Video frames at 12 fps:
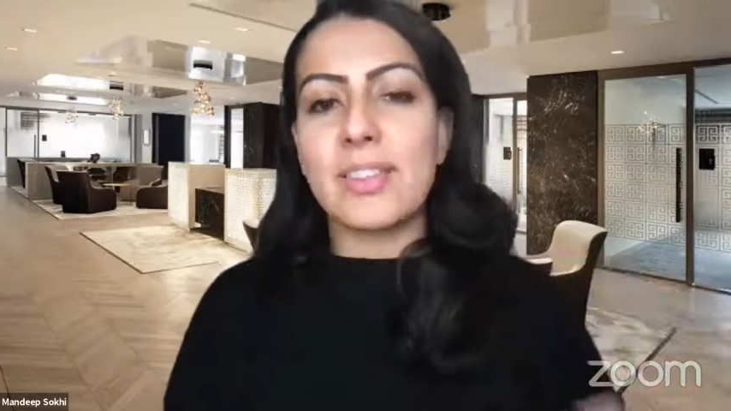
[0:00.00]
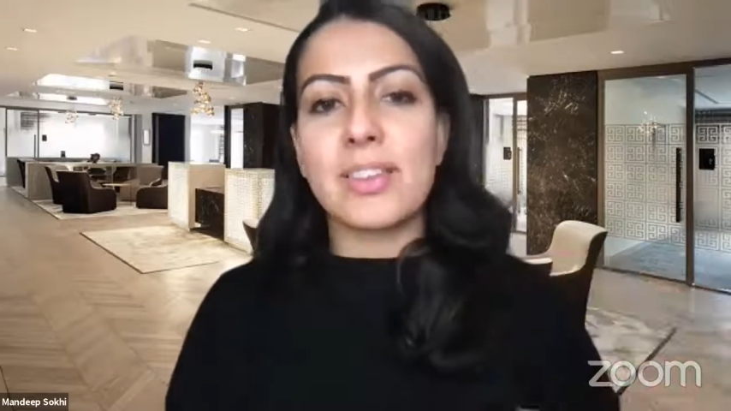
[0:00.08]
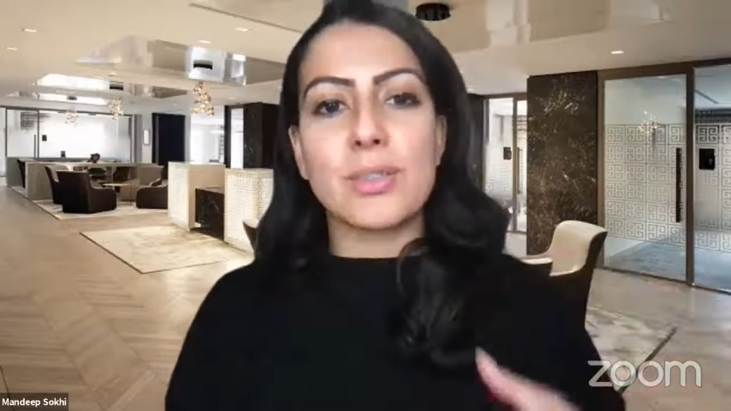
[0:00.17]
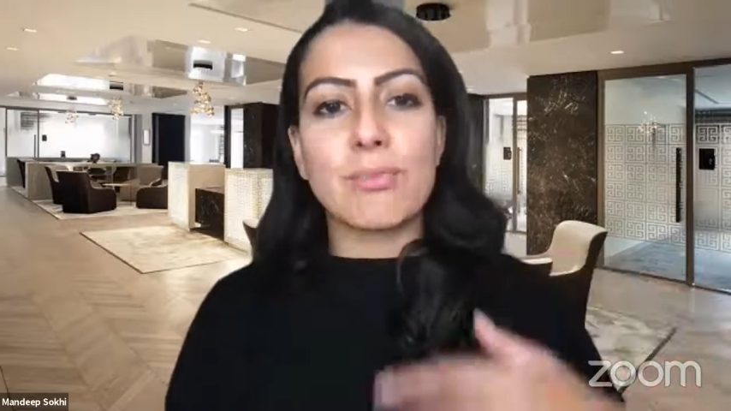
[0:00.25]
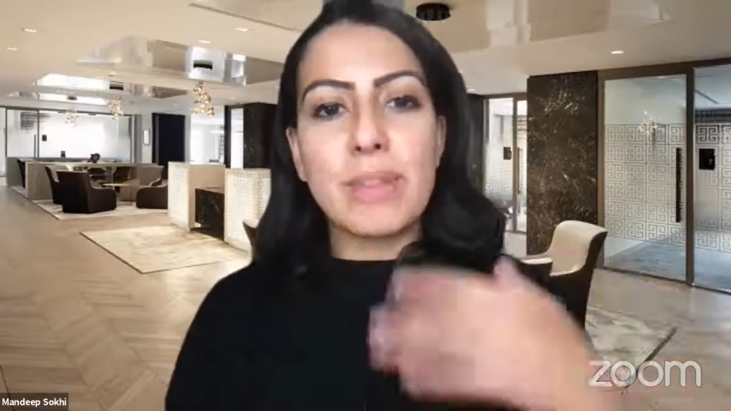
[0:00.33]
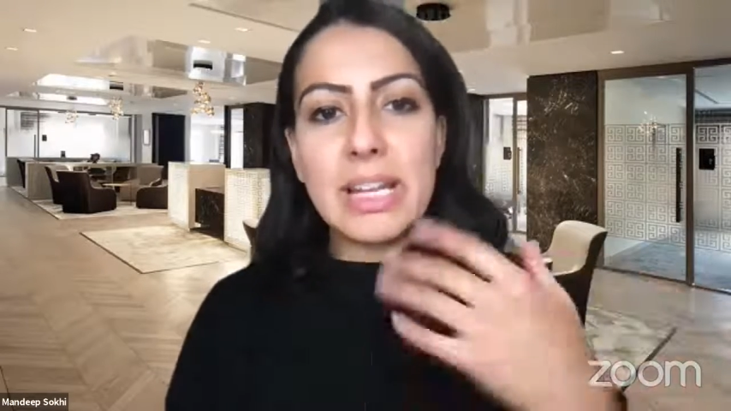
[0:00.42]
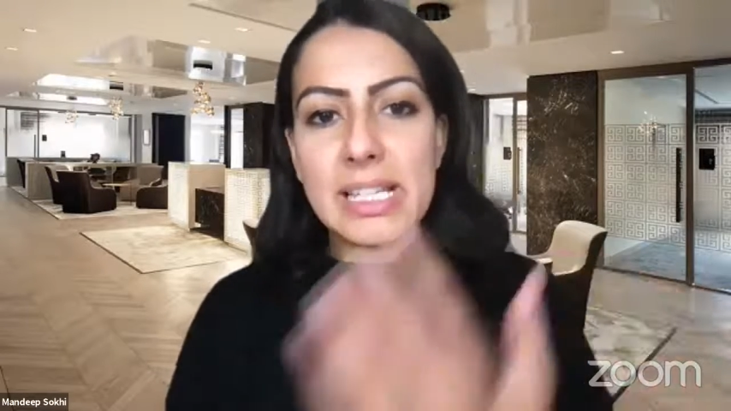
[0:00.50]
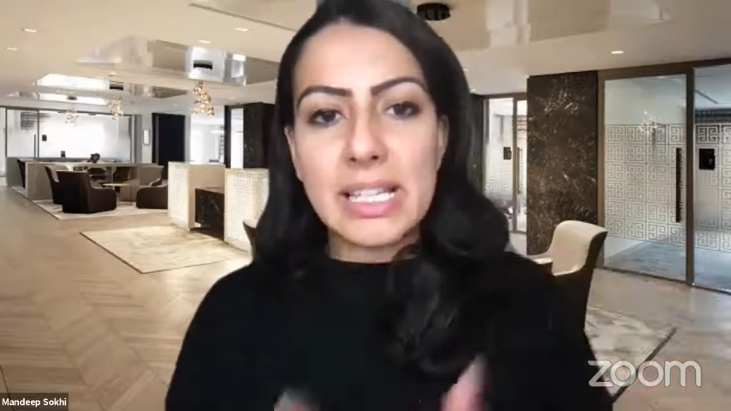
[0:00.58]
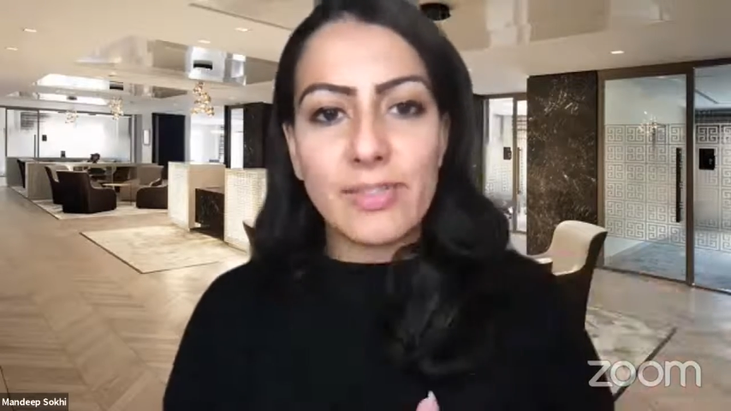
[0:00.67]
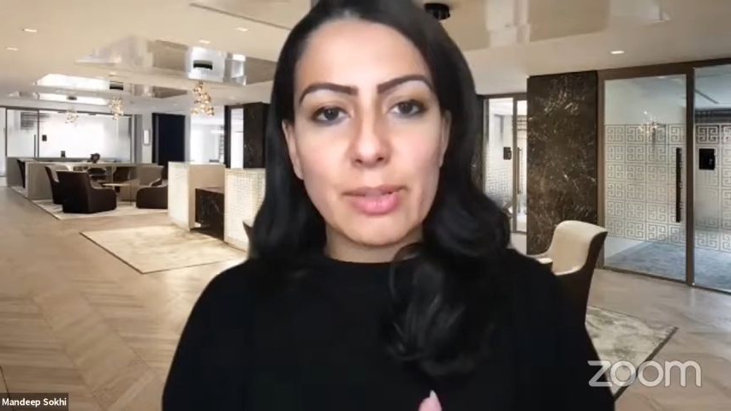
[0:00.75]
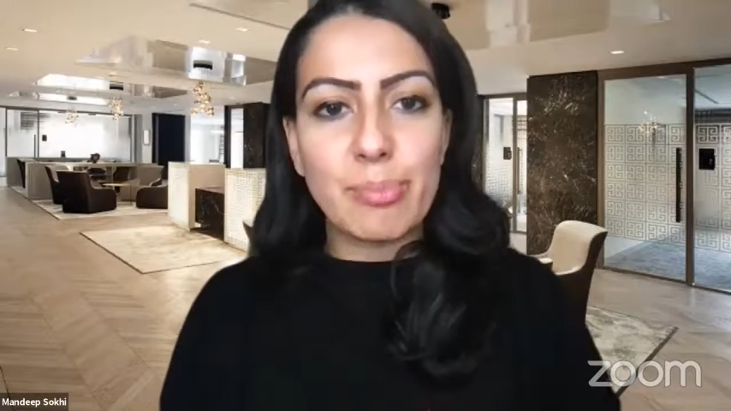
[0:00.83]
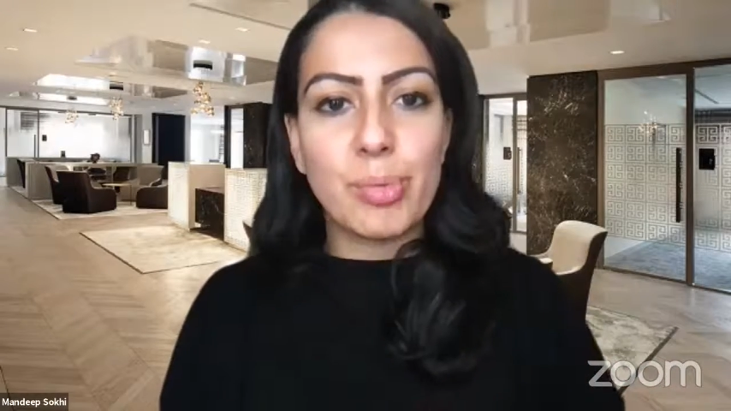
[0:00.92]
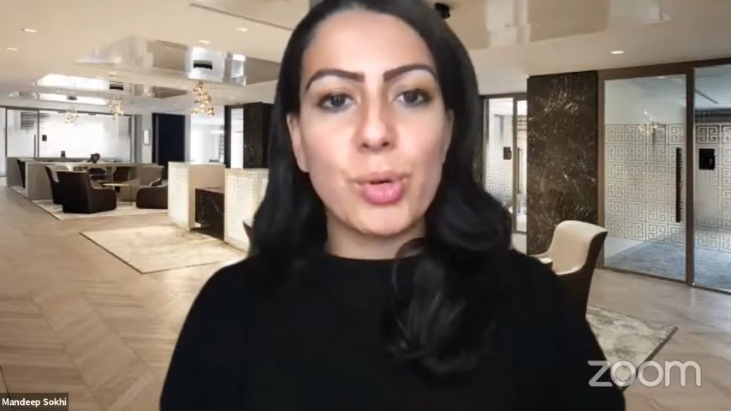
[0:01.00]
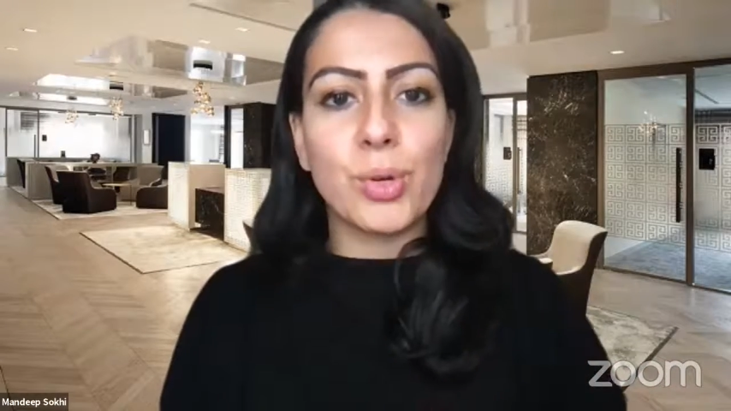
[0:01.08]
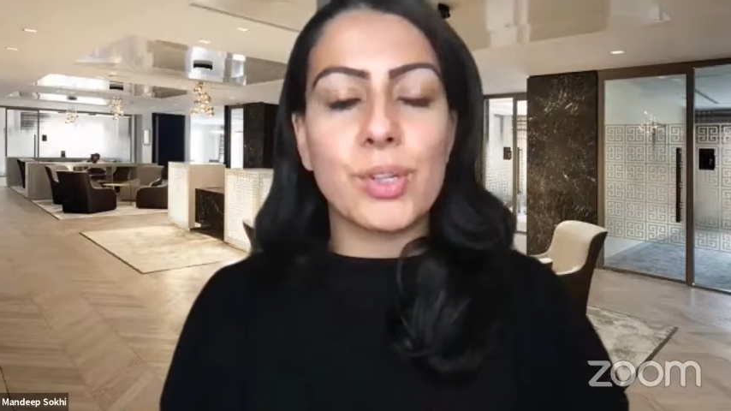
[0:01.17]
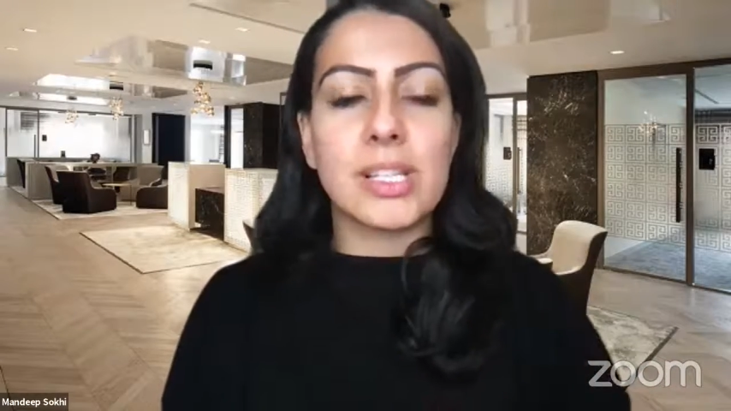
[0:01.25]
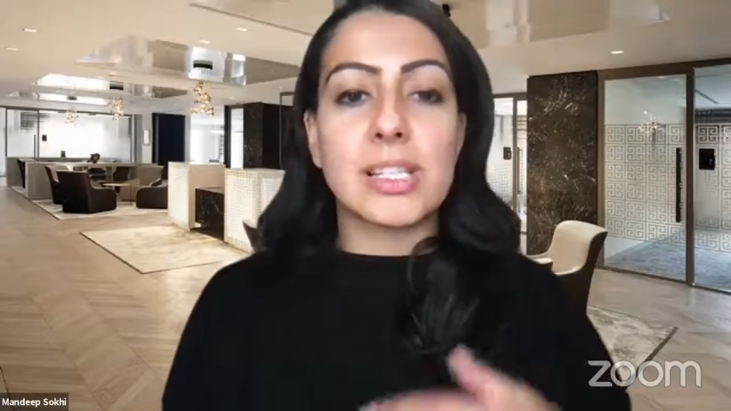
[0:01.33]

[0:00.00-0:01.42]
there's the reading of the books,